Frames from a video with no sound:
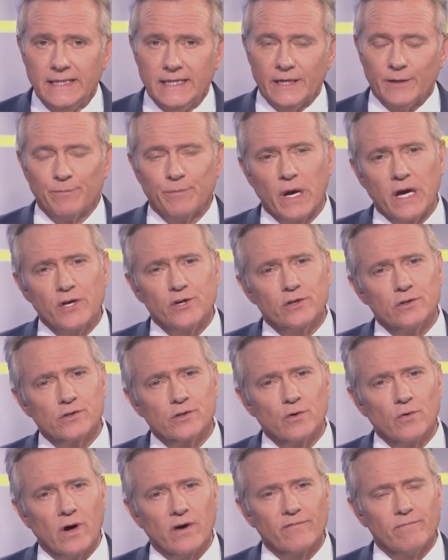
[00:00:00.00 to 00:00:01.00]
in
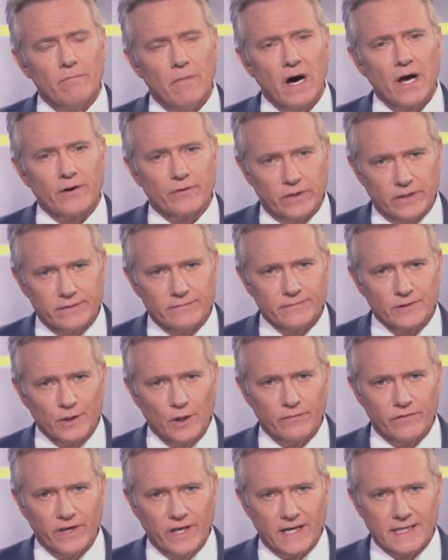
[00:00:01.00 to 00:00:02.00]
patients who have moderate
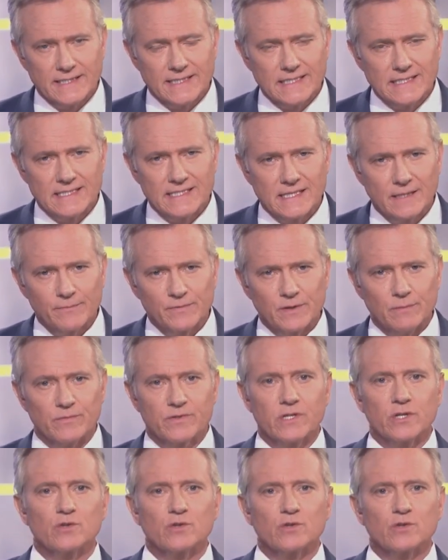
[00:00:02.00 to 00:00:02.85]
COVID 19 symptoms.